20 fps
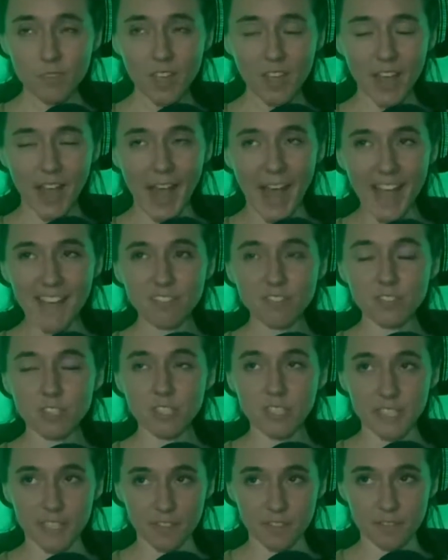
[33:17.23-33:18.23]
I've
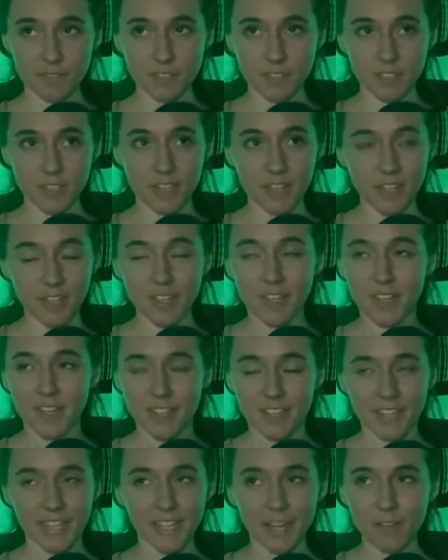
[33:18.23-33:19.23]
lived,
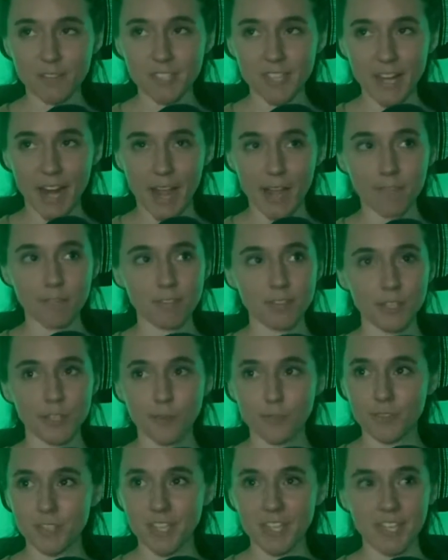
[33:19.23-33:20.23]
like I've said, I've
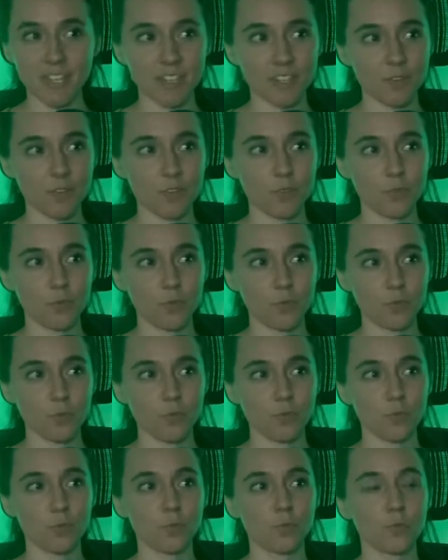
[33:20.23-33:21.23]
lived in
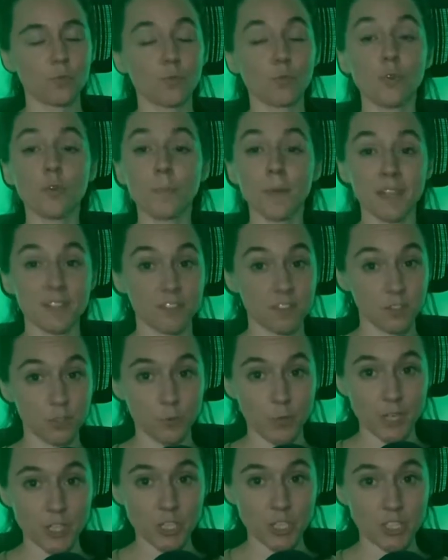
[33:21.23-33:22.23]
roommate
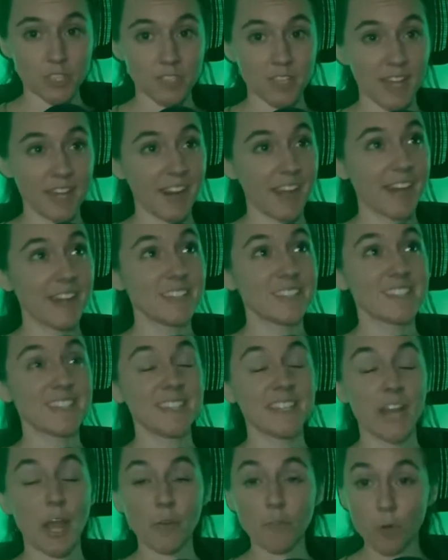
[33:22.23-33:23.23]
situations and it has
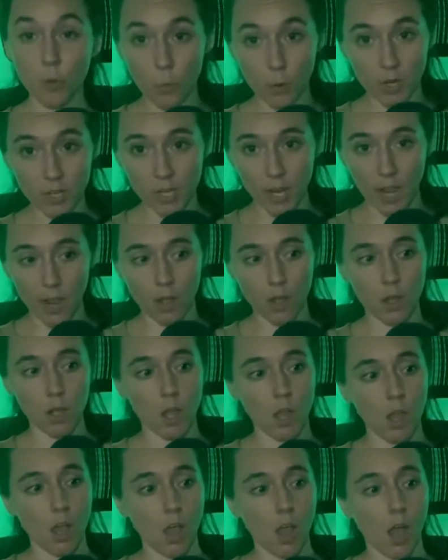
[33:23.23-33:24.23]
never worked out.
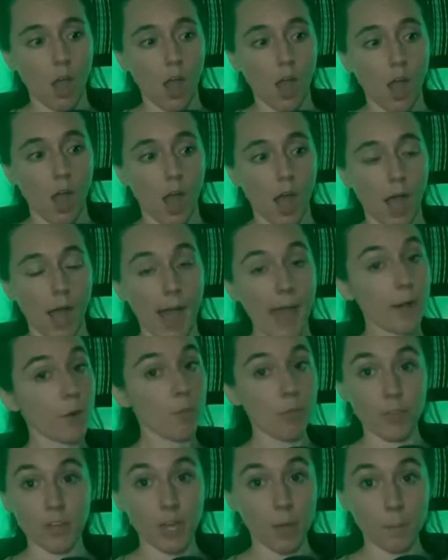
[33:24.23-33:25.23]
I
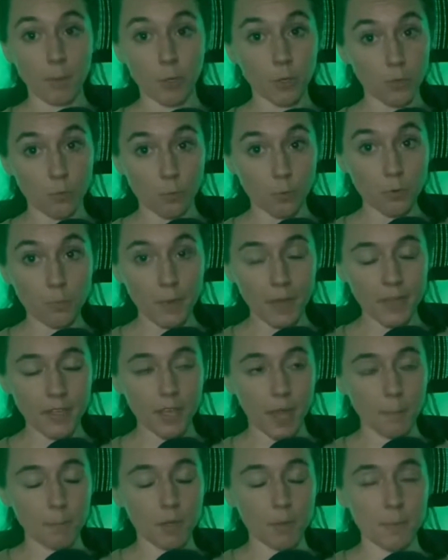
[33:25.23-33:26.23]
don't think I'm a good
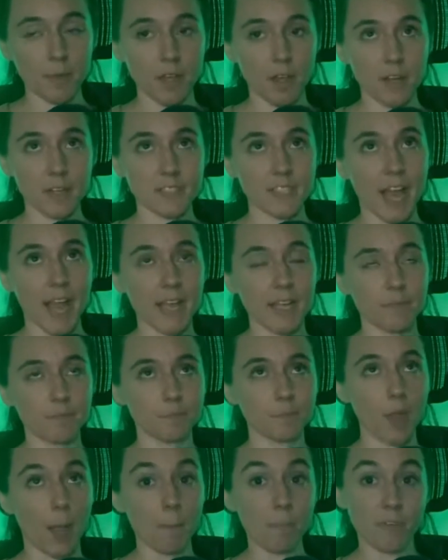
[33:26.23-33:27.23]
roommate. I'm going to be honest.
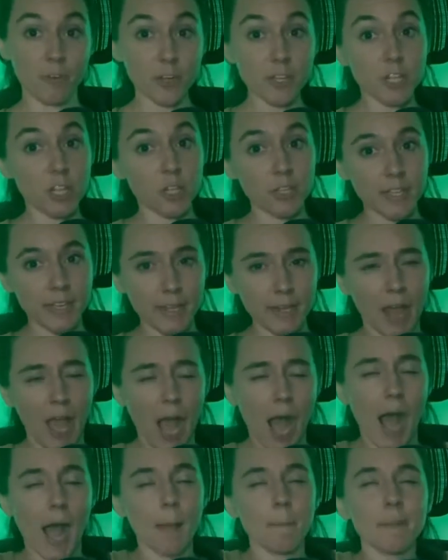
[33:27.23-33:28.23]
I'm very clean.
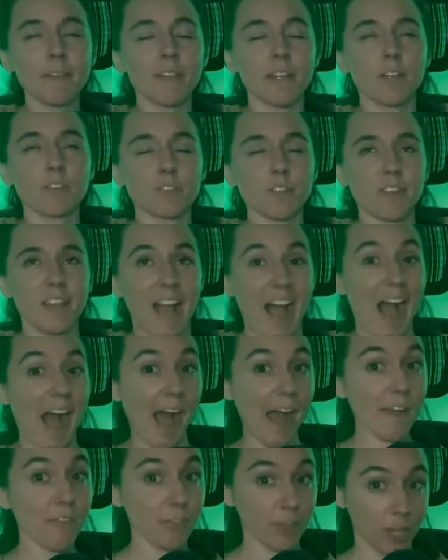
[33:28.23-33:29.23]
I mean, here's the thing.
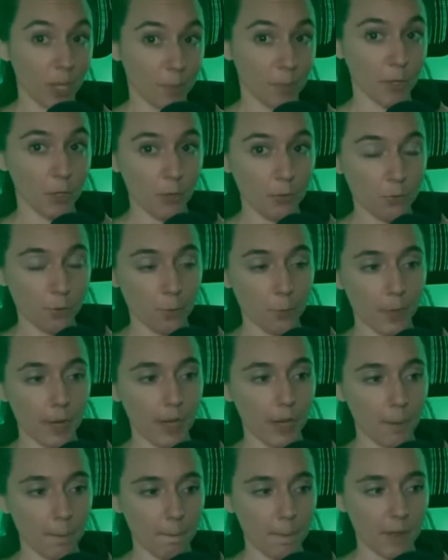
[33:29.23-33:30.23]
I think I'm a good
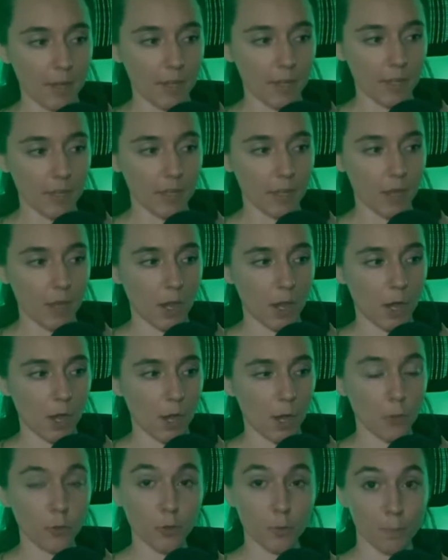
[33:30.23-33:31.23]
roommate, but
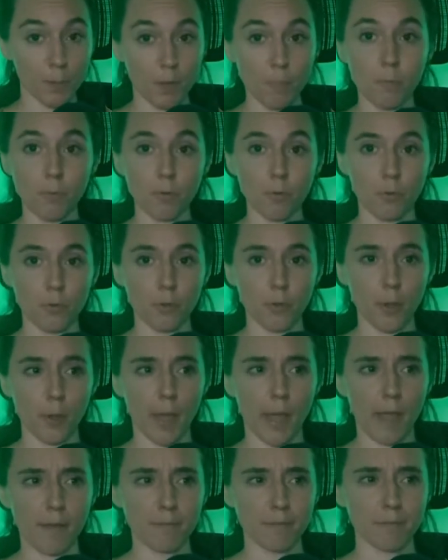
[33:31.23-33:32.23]
other people
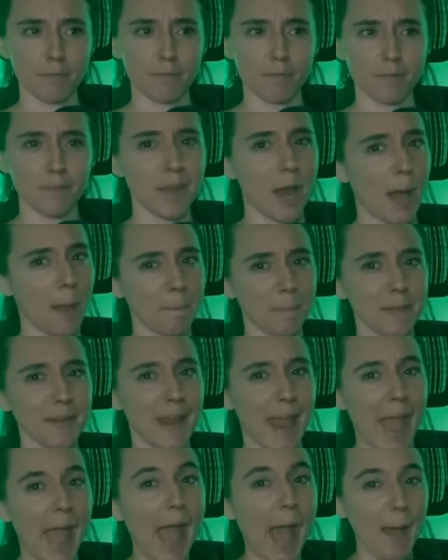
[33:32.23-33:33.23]
have not been
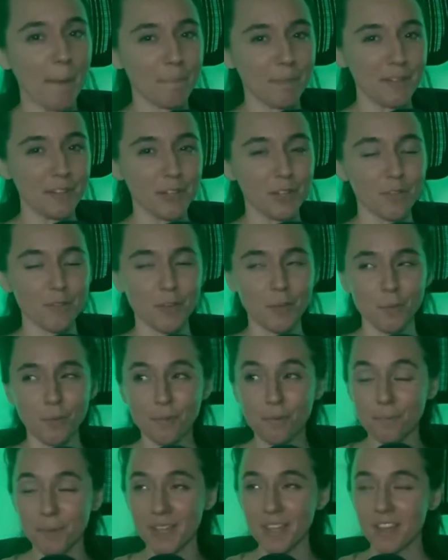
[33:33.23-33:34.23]
happy living
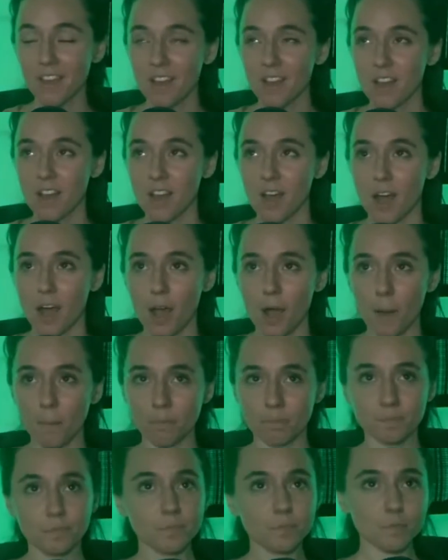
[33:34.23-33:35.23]
with me.
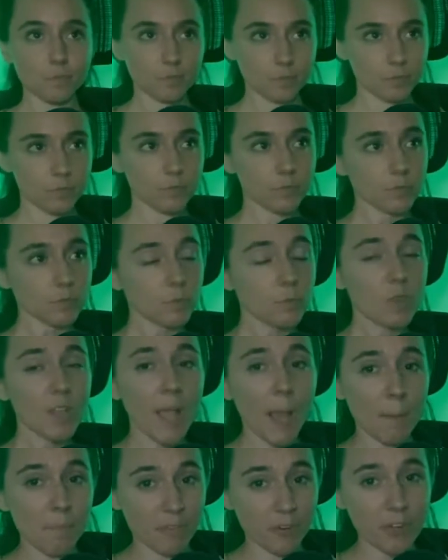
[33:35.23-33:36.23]
I'm
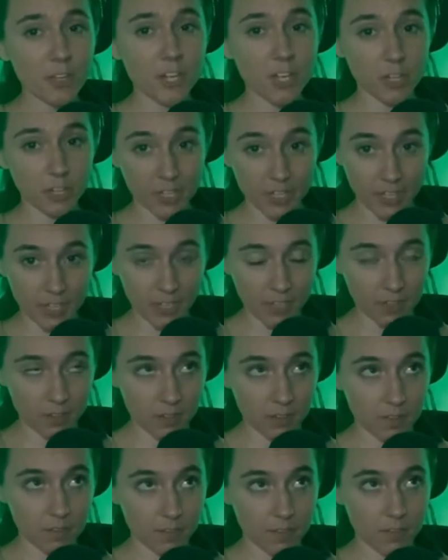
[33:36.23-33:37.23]
very
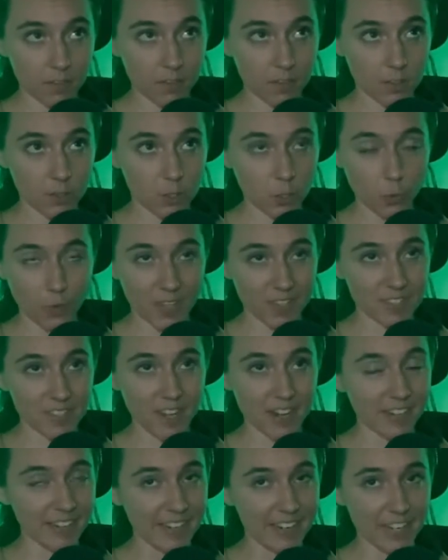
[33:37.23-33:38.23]
clean, so that's
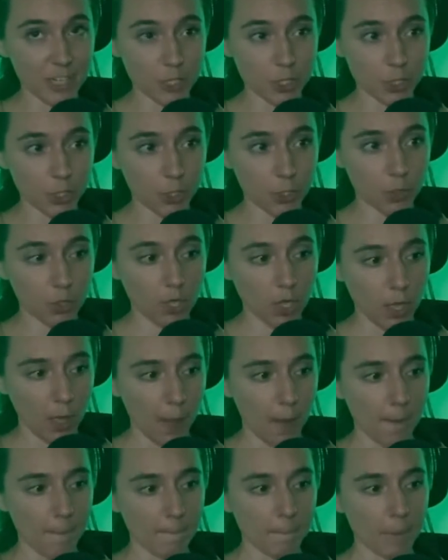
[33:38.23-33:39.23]
not an issue.
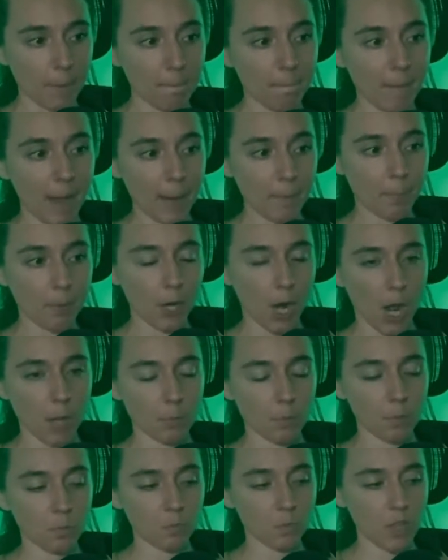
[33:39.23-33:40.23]
But my
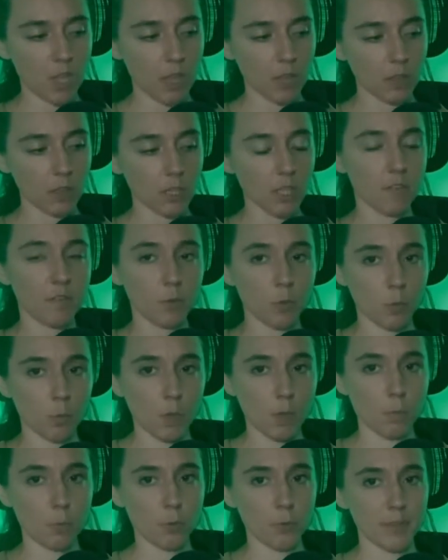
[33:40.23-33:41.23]
problem living with
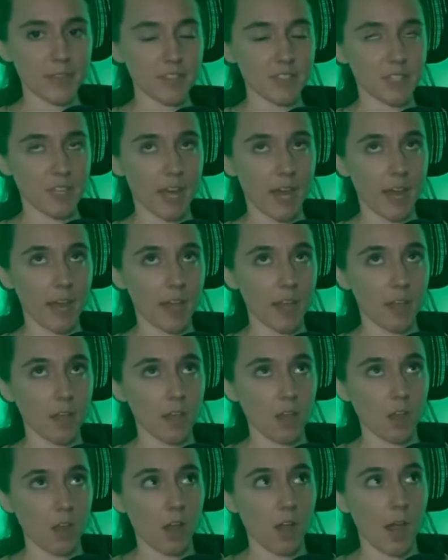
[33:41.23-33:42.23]
people is that
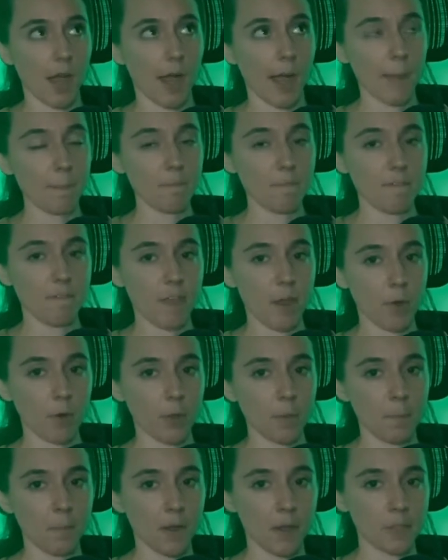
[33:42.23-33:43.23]
I'm
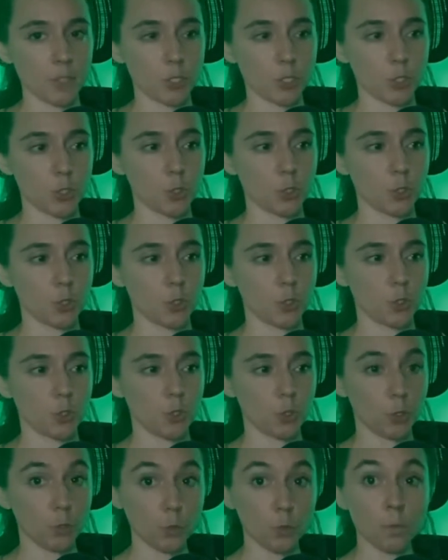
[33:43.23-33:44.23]
very much
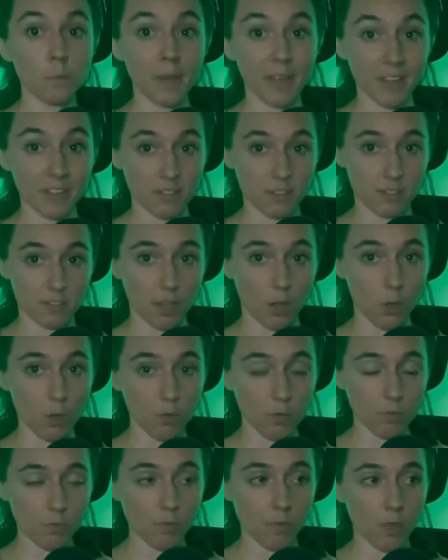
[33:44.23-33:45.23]
to
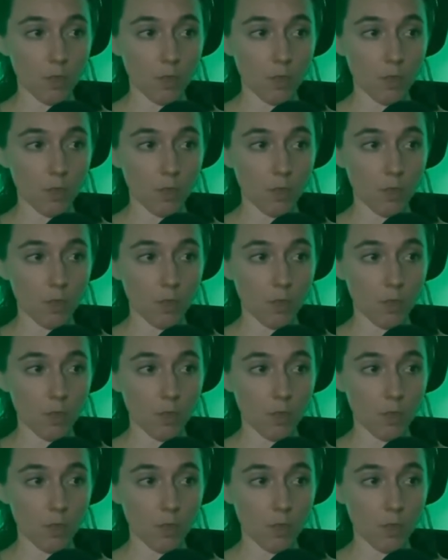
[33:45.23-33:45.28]
myself,